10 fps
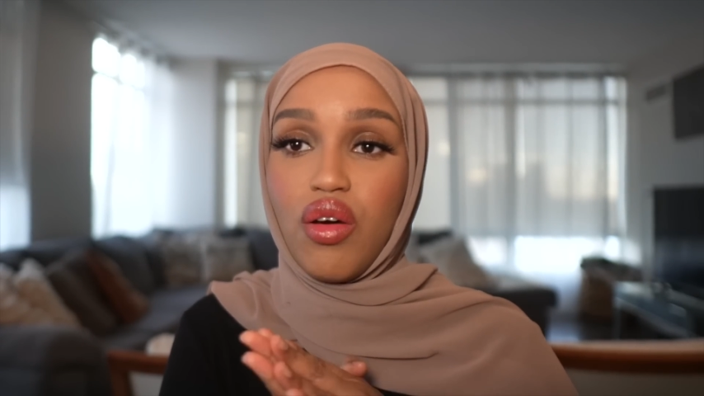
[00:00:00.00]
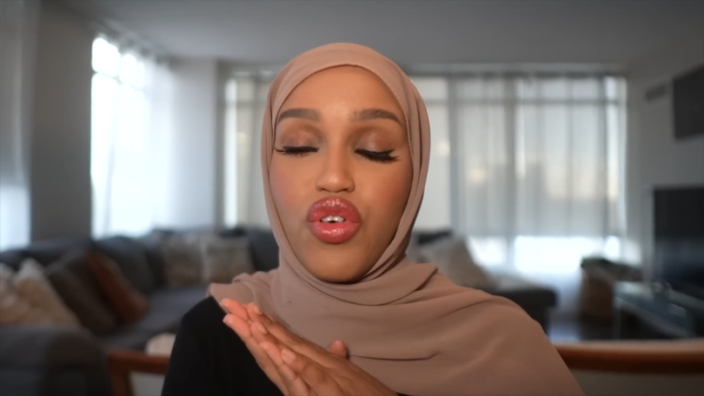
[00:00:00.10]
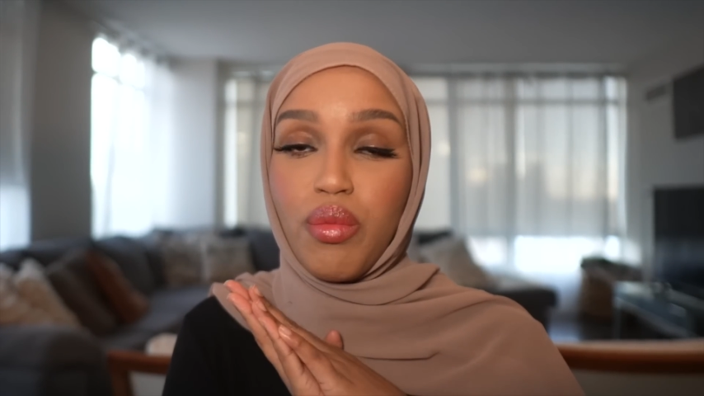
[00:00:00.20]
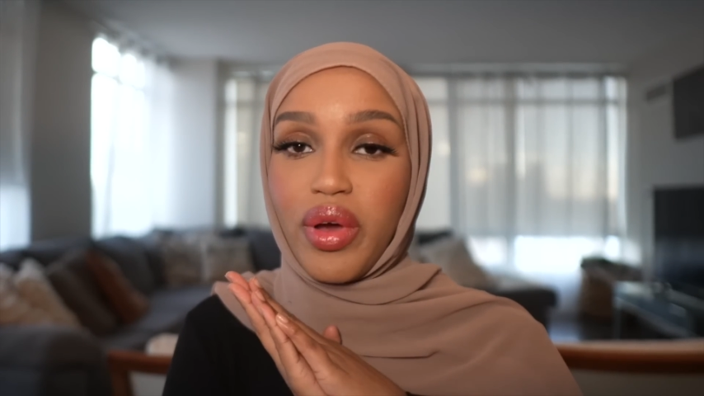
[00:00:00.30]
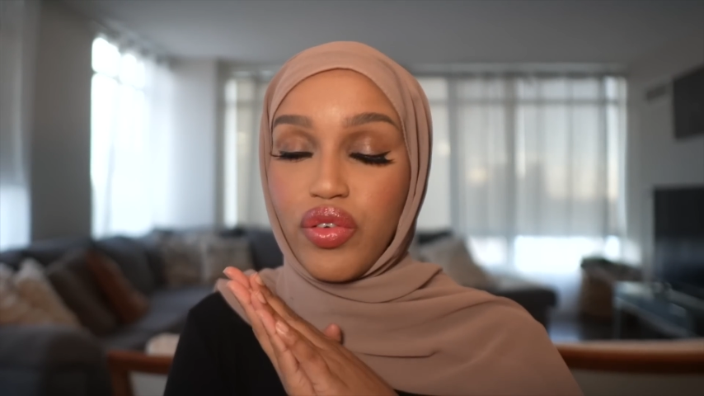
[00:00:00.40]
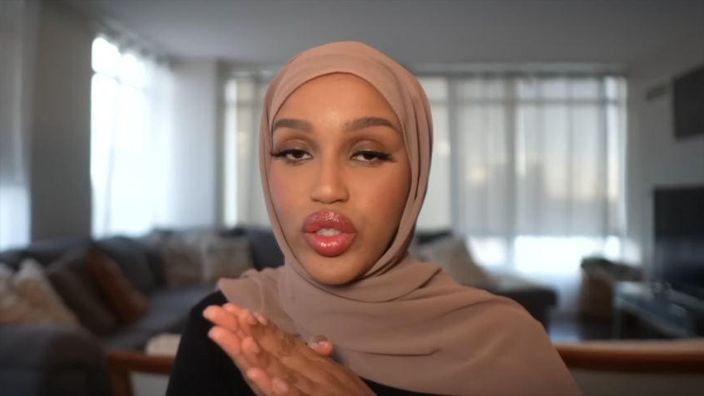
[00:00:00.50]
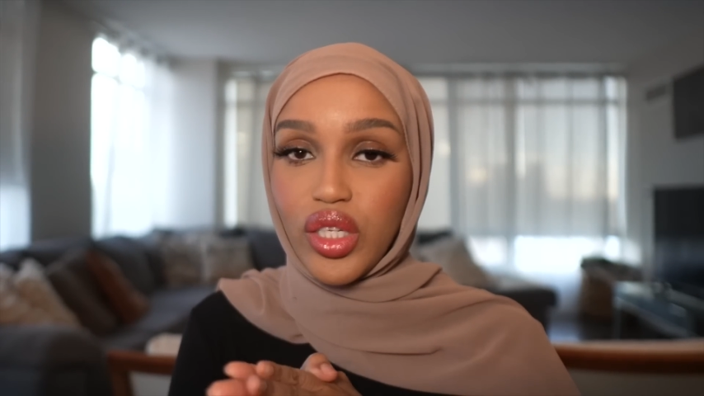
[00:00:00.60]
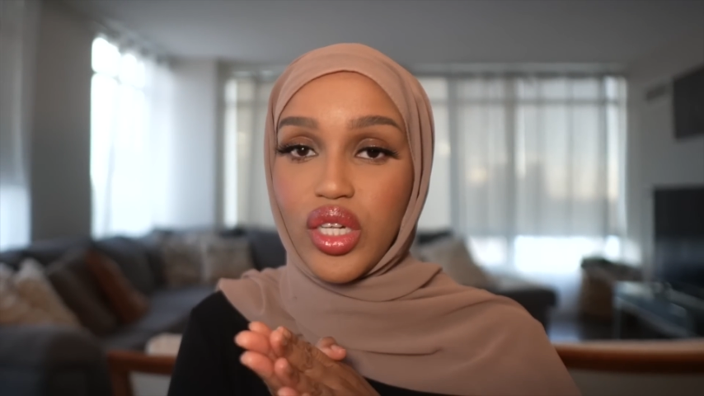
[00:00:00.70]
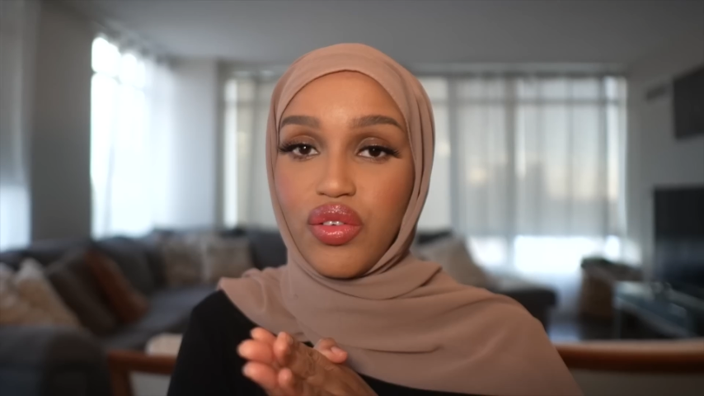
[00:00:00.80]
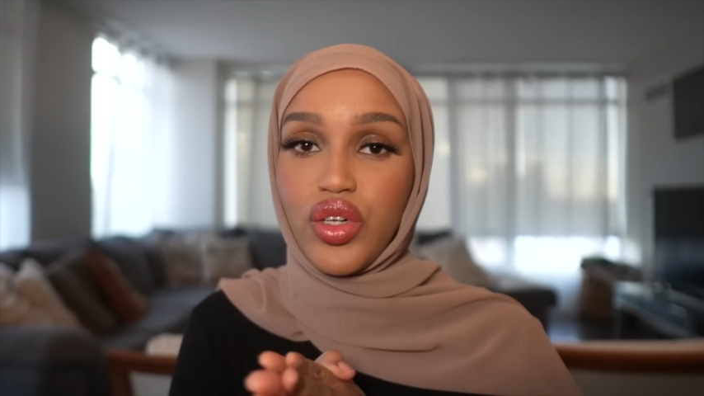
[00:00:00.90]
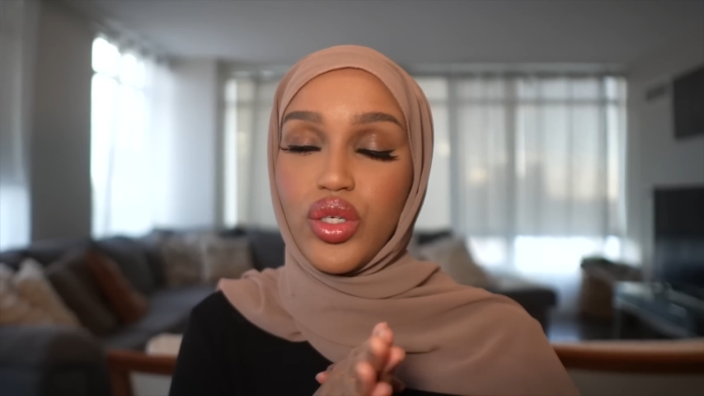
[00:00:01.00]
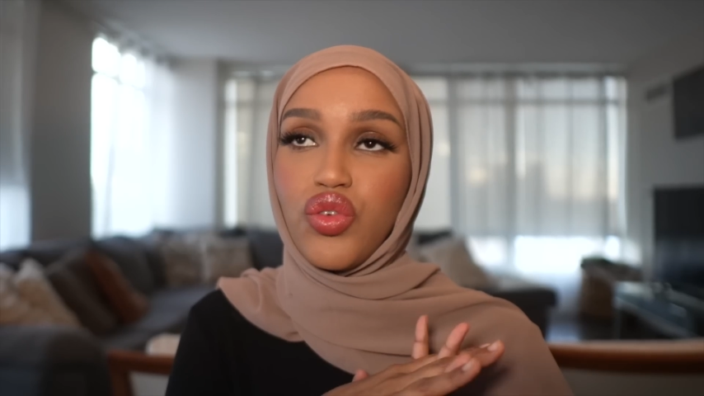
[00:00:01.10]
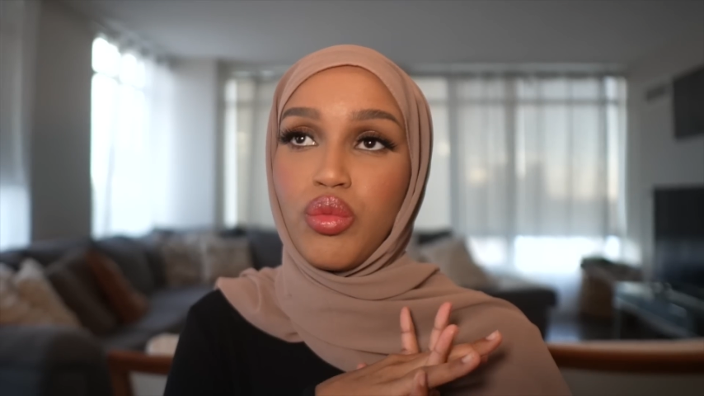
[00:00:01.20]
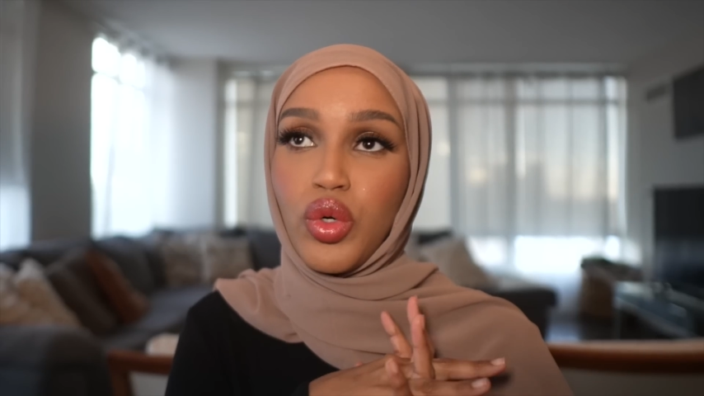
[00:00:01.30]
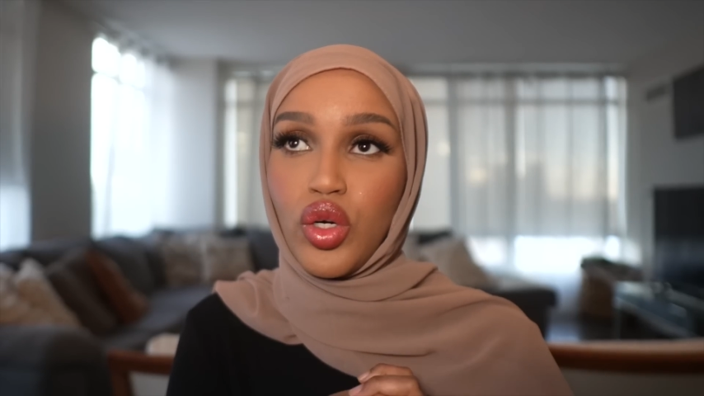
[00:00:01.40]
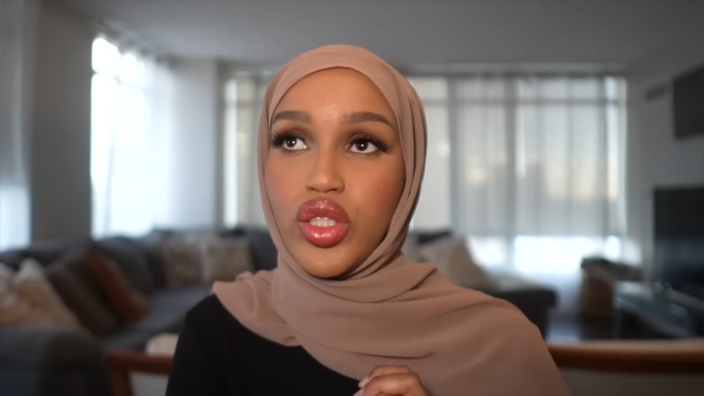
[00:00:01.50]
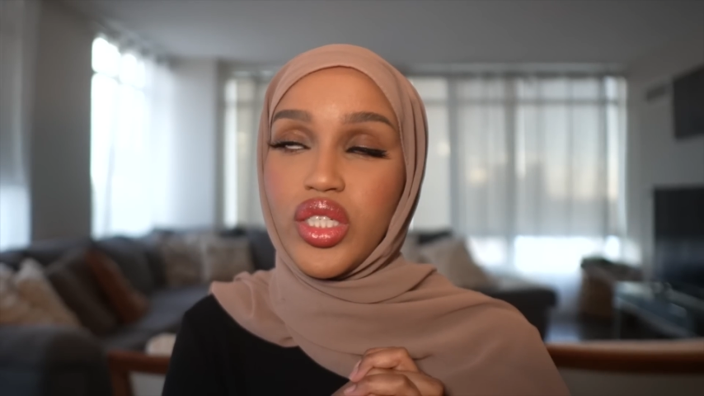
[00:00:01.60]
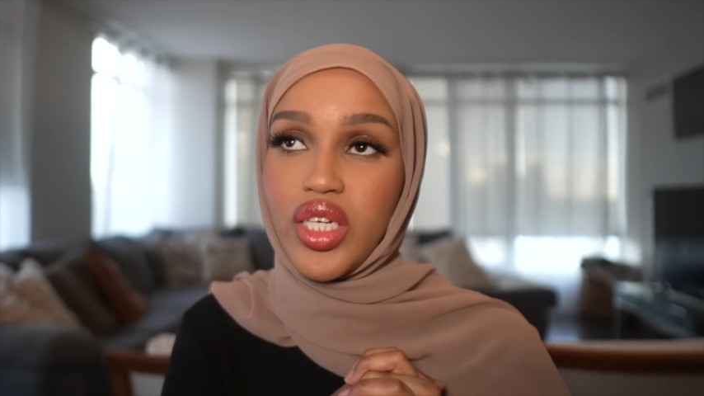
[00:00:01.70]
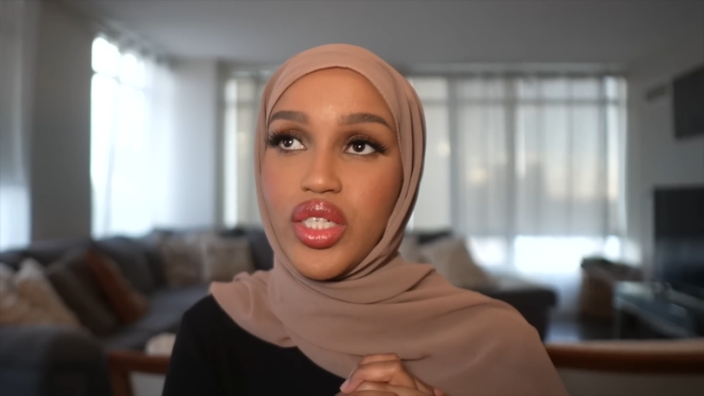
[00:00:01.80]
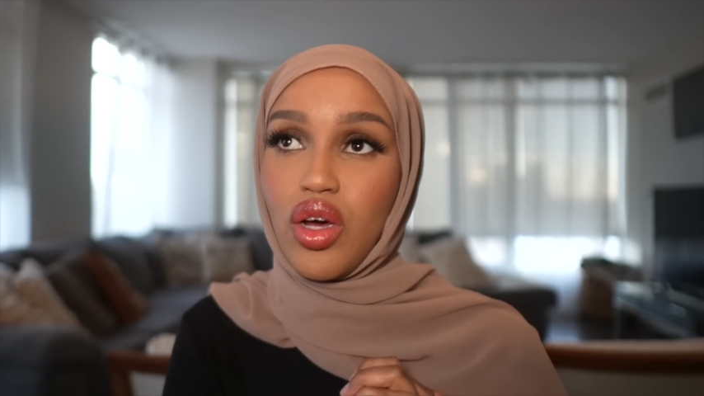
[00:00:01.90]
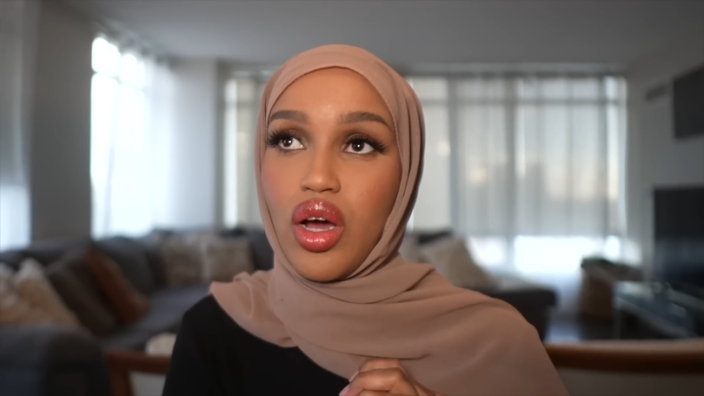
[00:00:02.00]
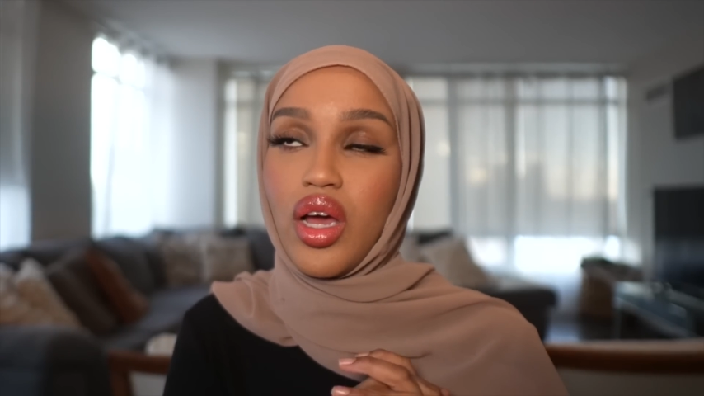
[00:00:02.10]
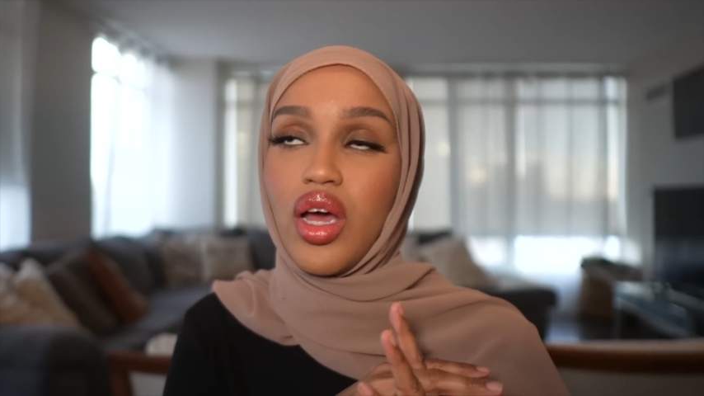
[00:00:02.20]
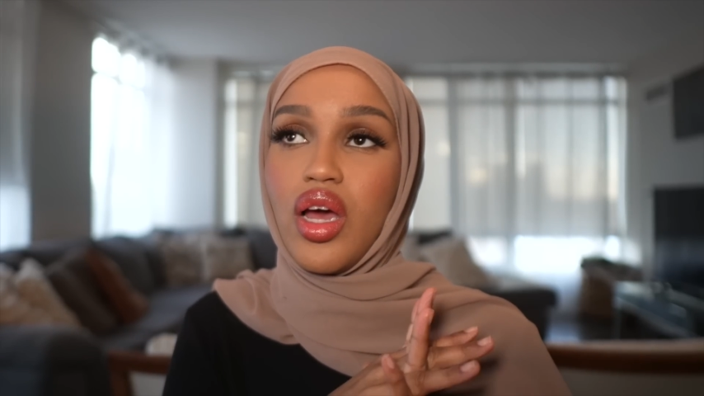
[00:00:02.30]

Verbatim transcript: from my fertility videos from girls on TikTok